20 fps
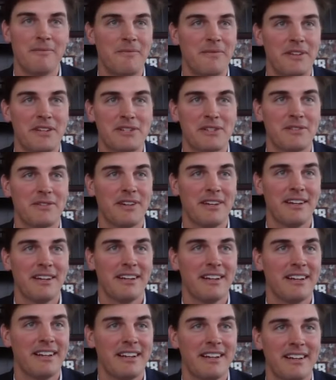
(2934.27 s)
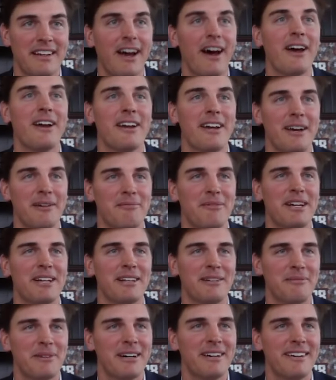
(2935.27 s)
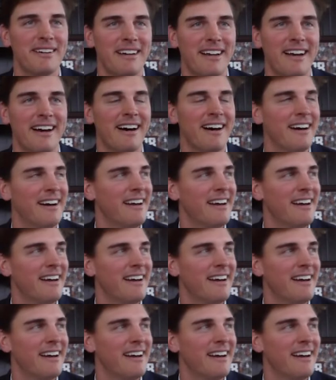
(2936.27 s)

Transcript: Bielema. Oh yeah, Bielema, yeah.